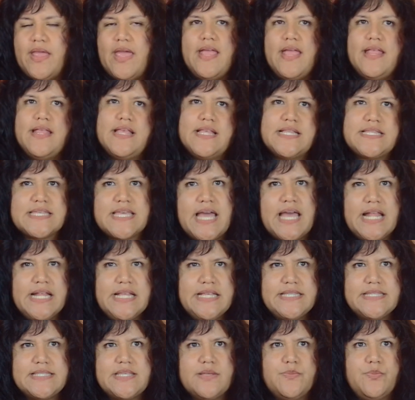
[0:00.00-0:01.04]
And it's kind
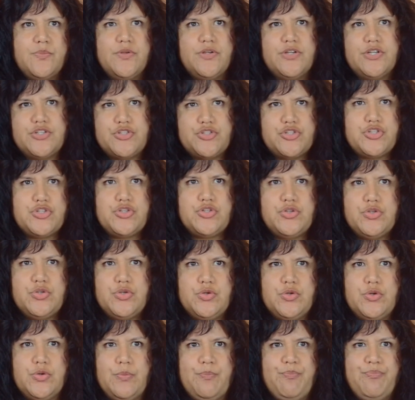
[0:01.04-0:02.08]
of similar
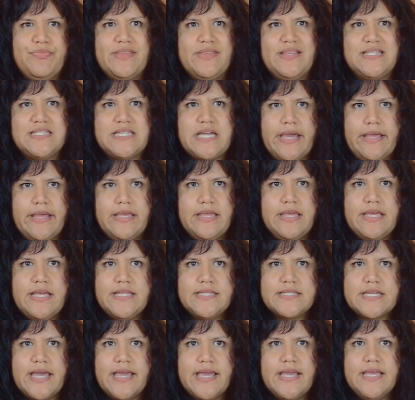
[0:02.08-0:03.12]
to
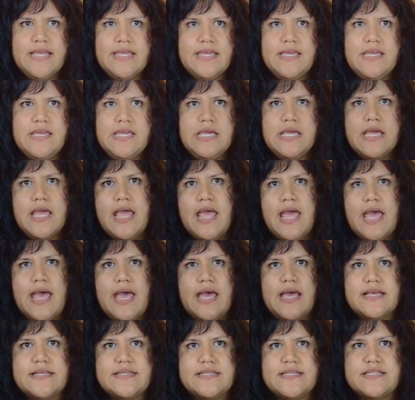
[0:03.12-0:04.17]
Taiki. Taiki
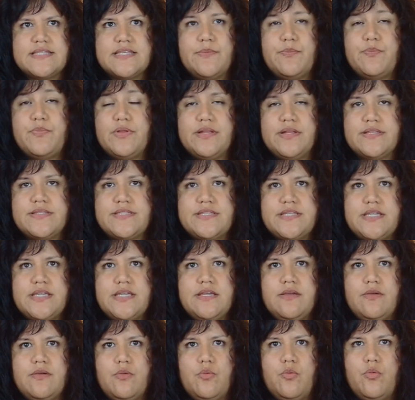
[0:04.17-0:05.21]
has this
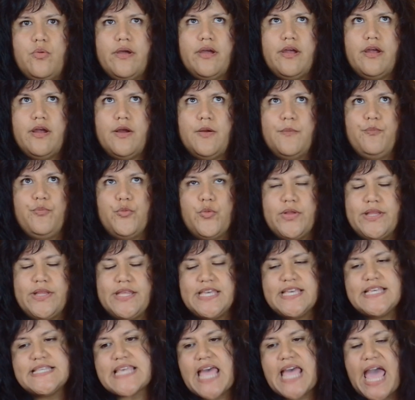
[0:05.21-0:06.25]
ability where when
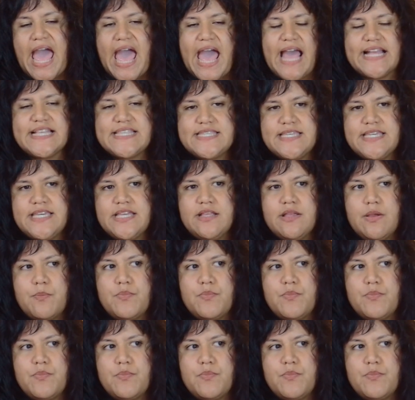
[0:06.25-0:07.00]
he's acting,